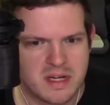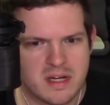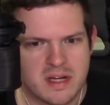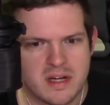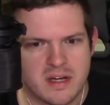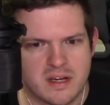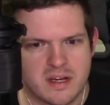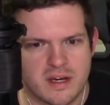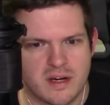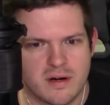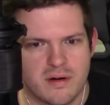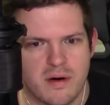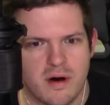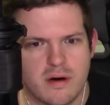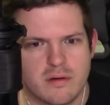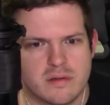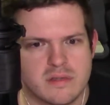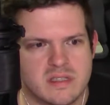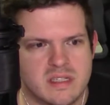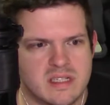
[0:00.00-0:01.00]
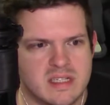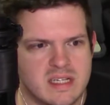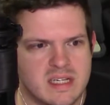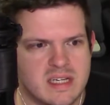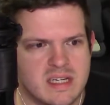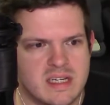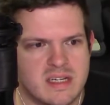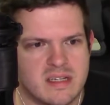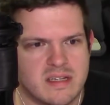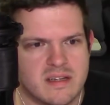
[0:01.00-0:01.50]

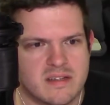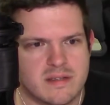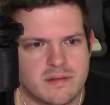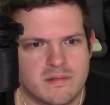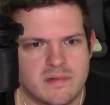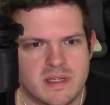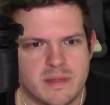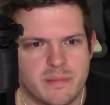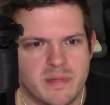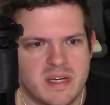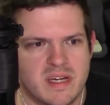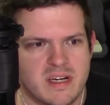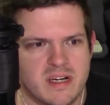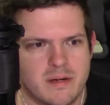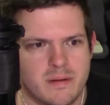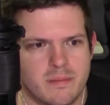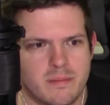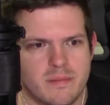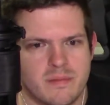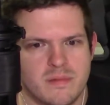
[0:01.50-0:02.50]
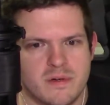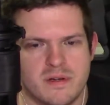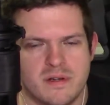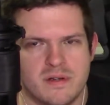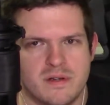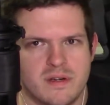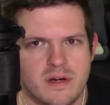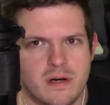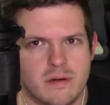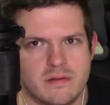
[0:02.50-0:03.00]
OCD doesn't really become
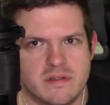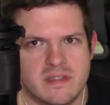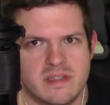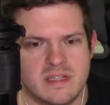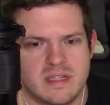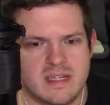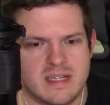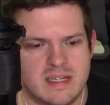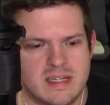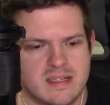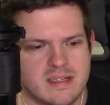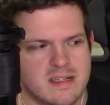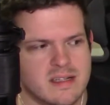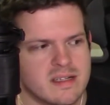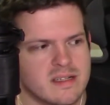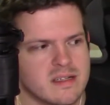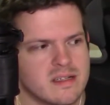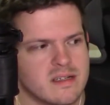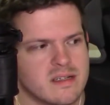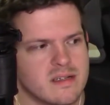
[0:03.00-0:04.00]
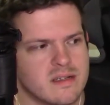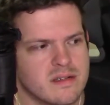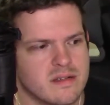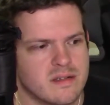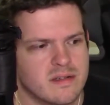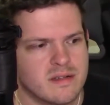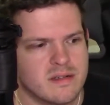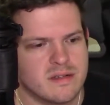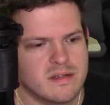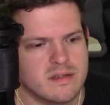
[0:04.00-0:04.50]
OCD until it
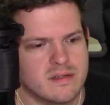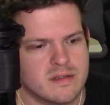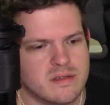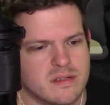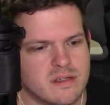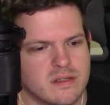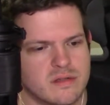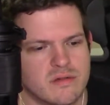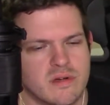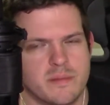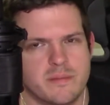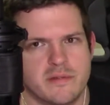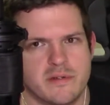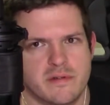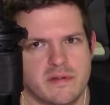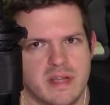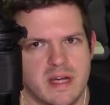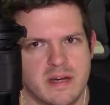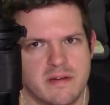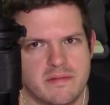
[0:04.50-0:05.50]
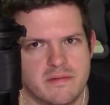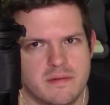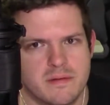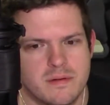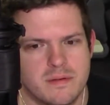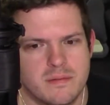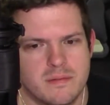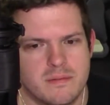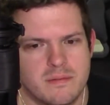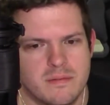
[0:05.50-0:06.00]
disrupts your life.
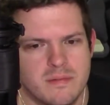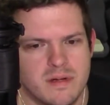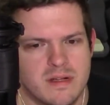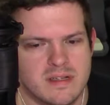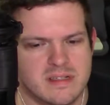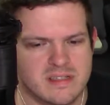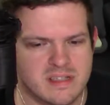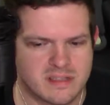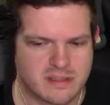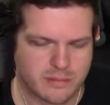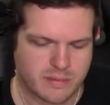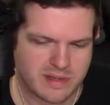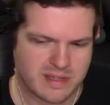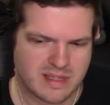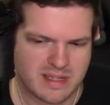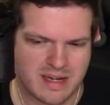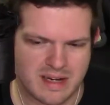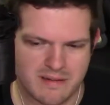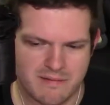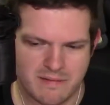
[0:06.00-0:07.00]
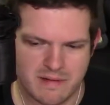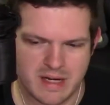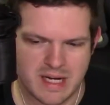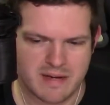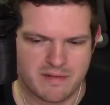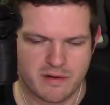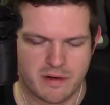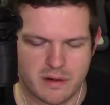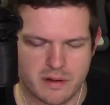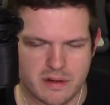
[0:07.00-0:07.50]
At least that's the way that
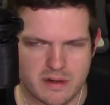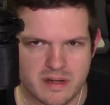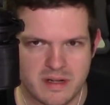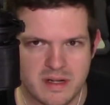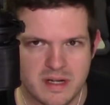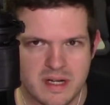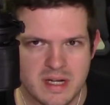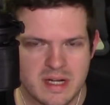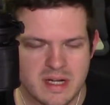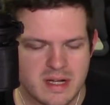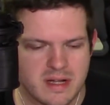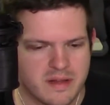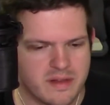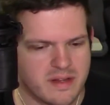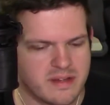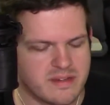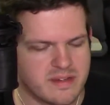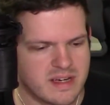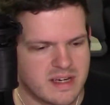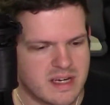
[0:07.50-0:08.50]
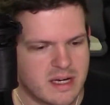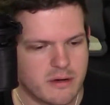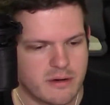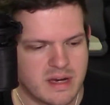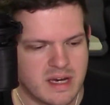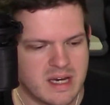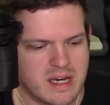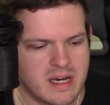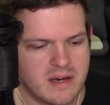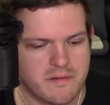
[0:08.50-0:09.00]
I've heard. It's like,
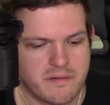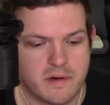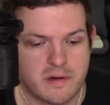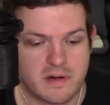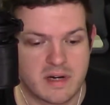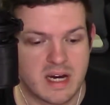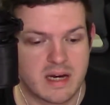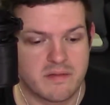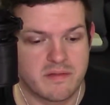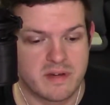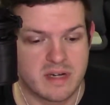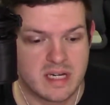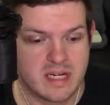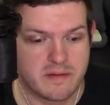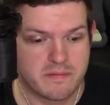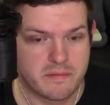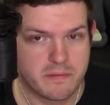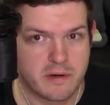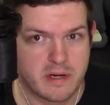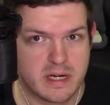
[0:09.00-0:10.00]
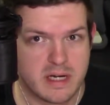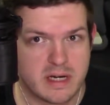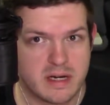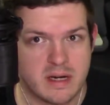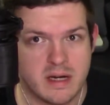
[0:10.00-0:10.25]
okay, if you're kind of a neat freak